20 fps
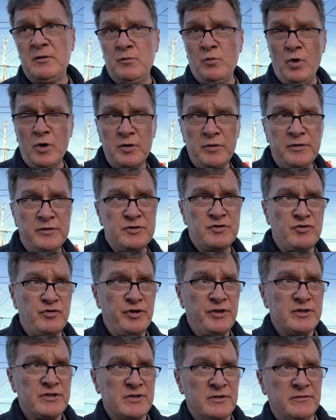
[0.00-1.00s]
walk on the
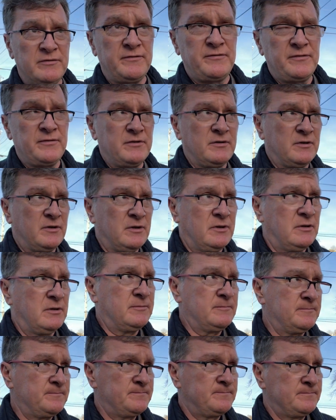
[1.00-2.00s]
streets of
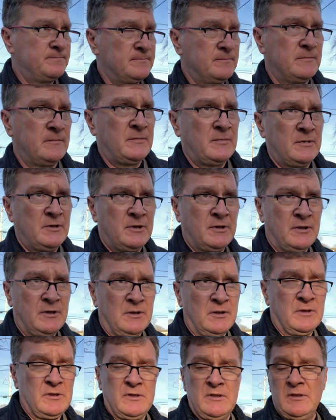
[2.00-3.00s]
um,
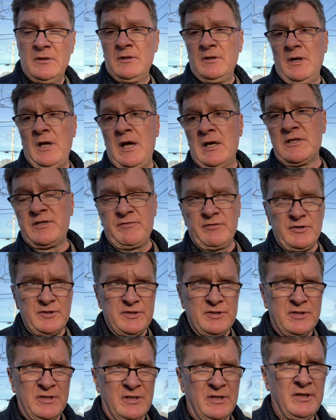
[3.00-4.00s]
Oxford
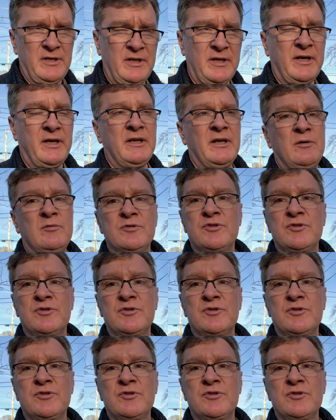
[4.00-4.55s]
and I will